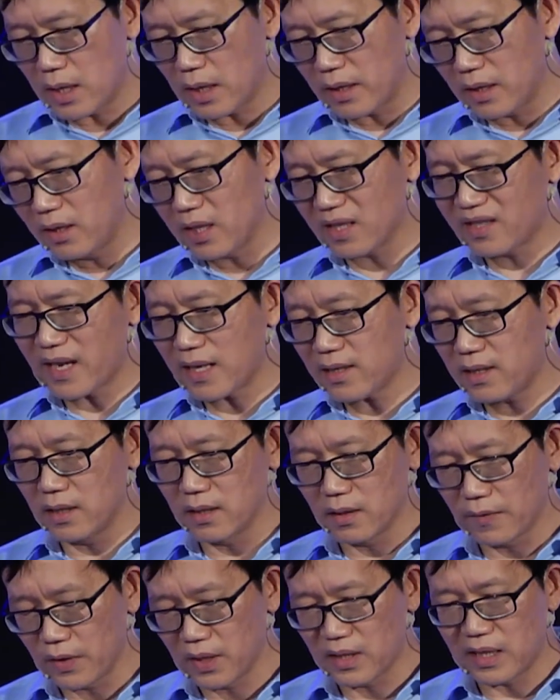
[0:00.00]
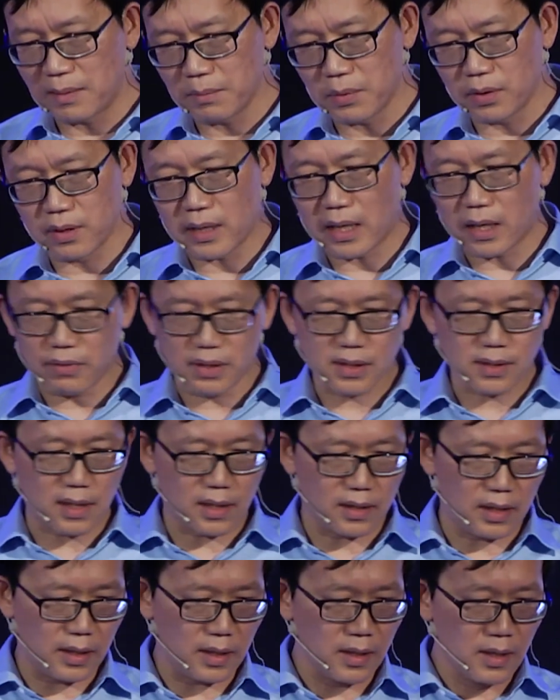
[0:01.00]
intersections. For example, now we
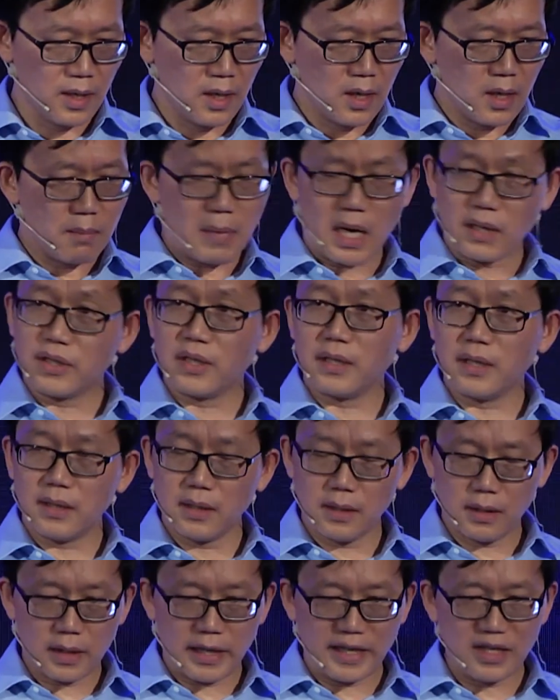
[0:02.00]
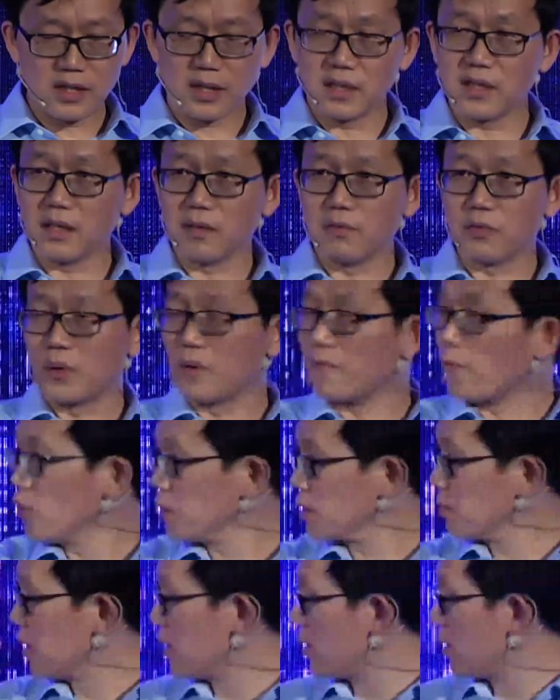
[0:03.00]
study multi-agent
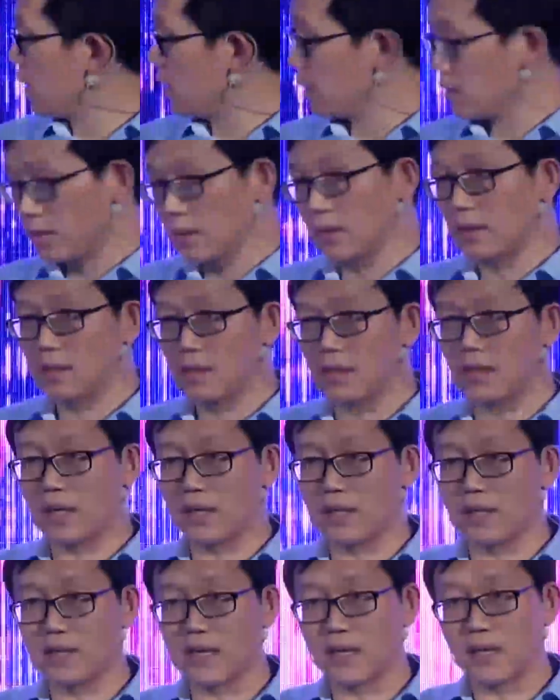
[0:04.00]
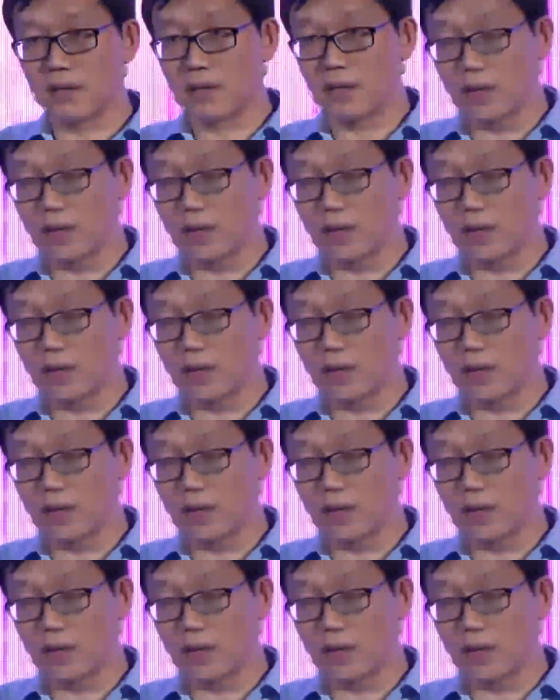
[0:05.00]
reinforcement learning. So it's not instead of